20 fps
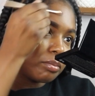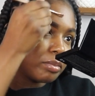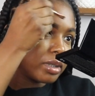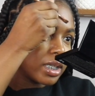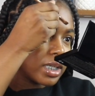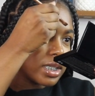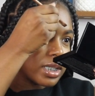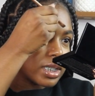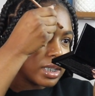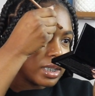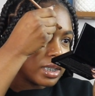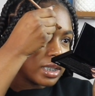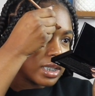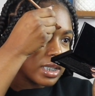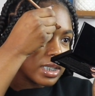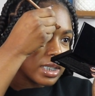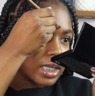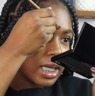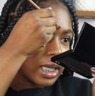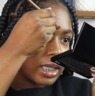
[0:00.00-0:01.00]
because it
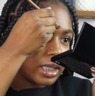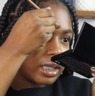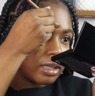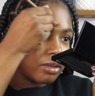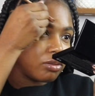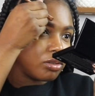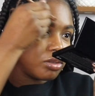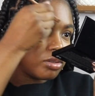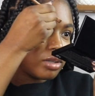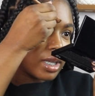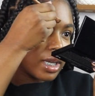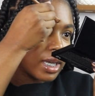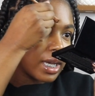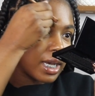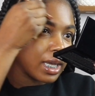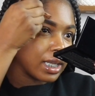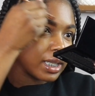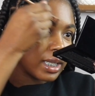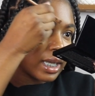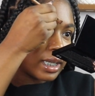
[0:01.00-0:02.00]
does not give you that
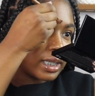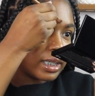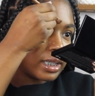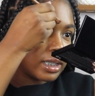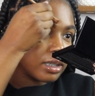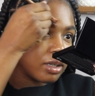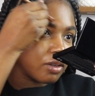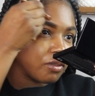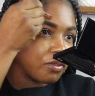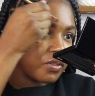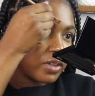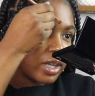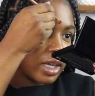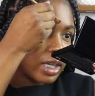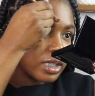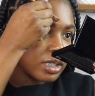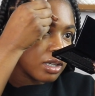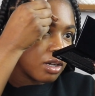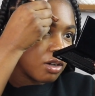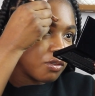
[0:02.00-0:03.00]
highlighted
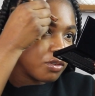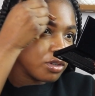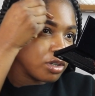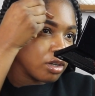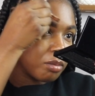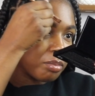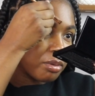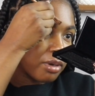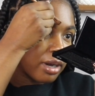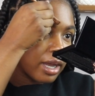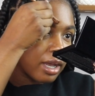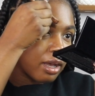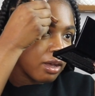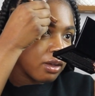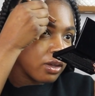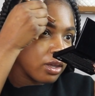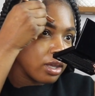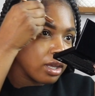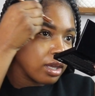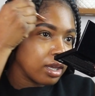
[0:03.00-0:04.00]
effect over your brow
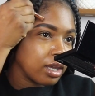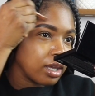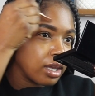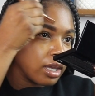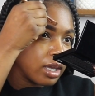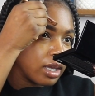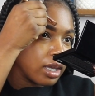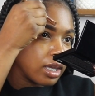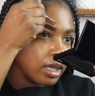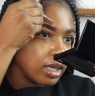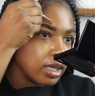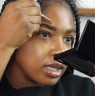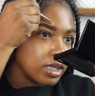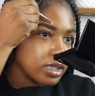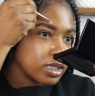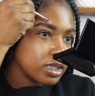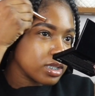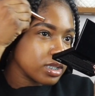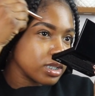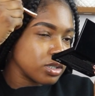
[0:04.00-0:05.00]

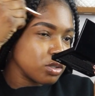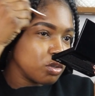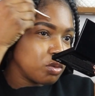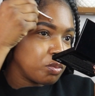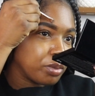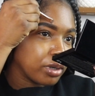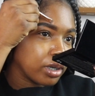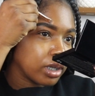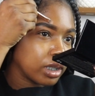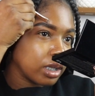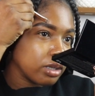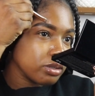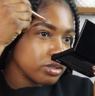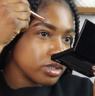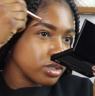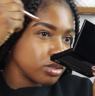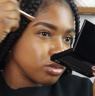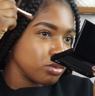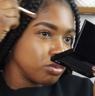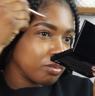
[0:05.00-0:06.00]
it's super close
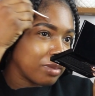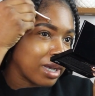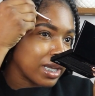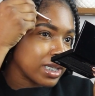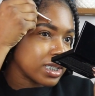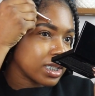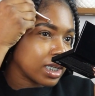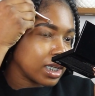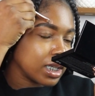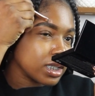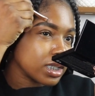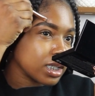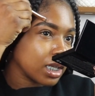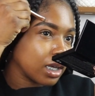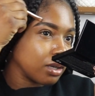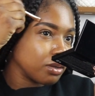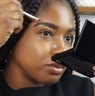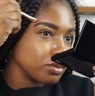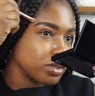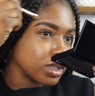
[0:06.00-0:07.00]
to my skin
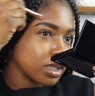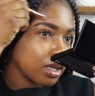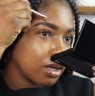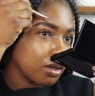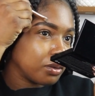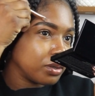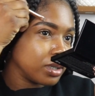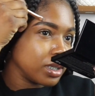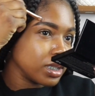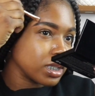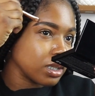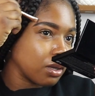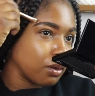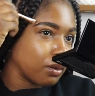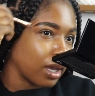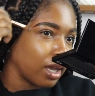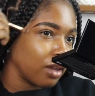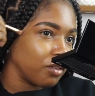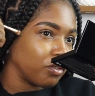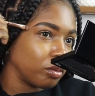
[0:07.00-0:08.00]
tone so it's
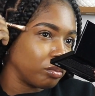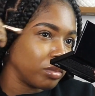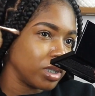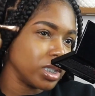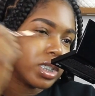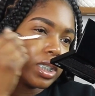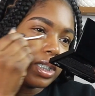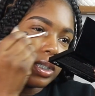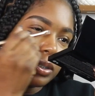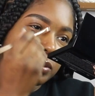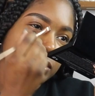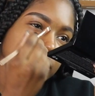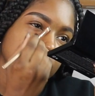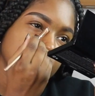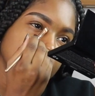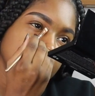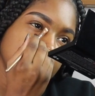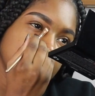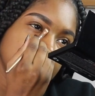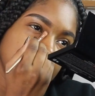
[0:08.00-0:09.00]
okay for me to use
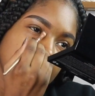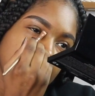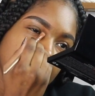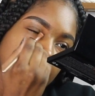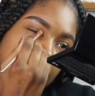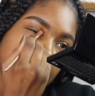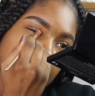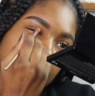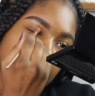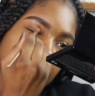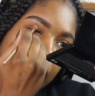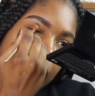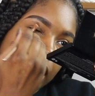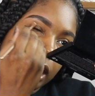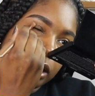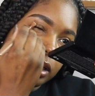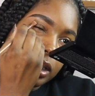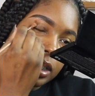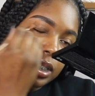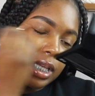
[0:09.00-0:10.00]
this
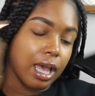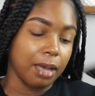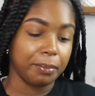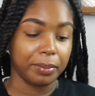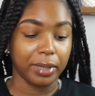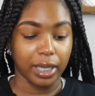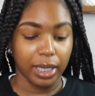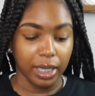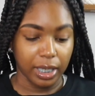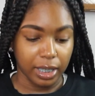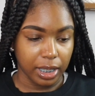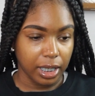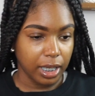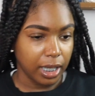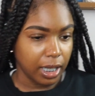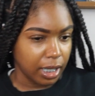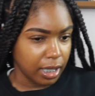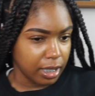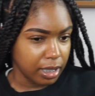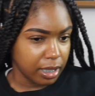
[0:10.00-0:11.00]
on the top and
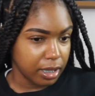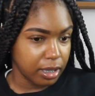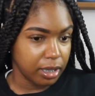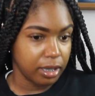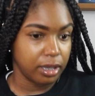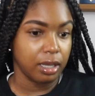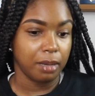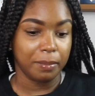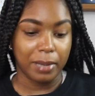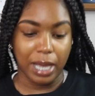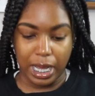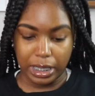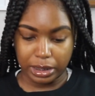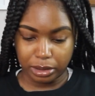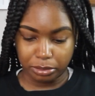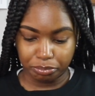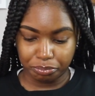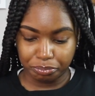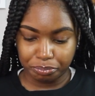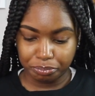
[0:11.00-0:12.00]
at the
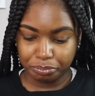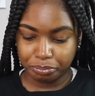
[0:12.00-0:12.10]
bottom